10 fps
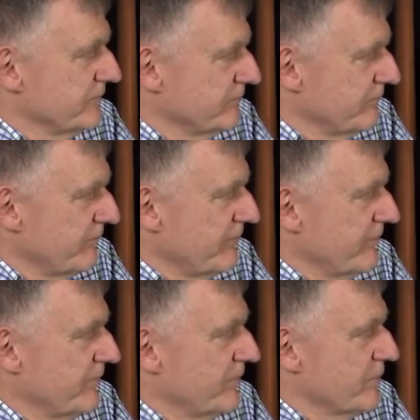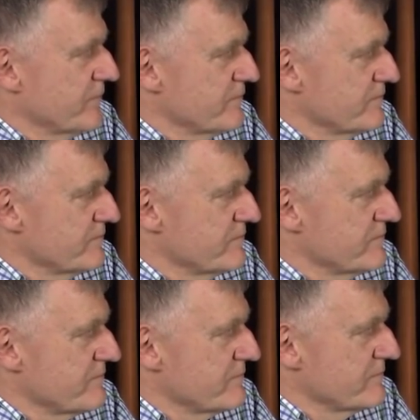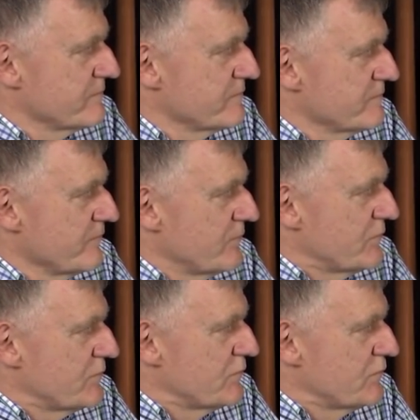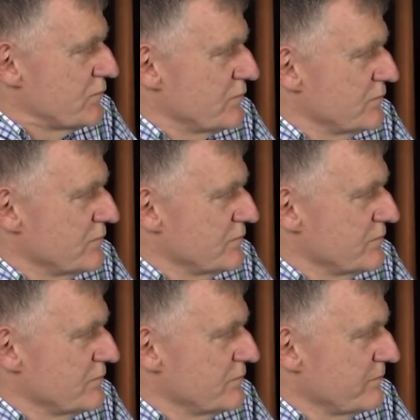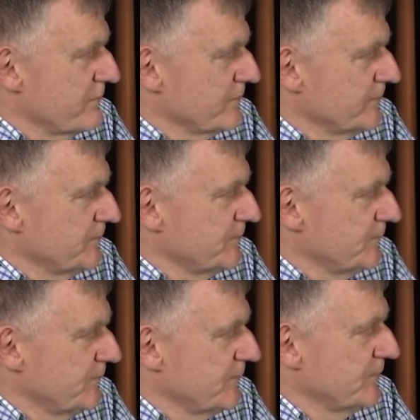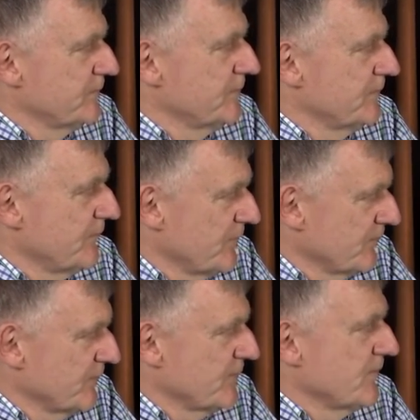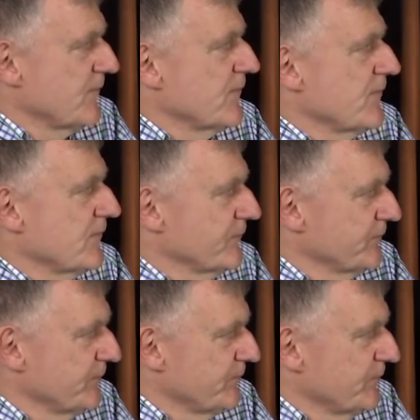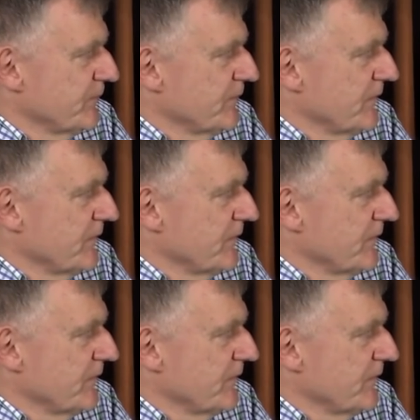[no speech]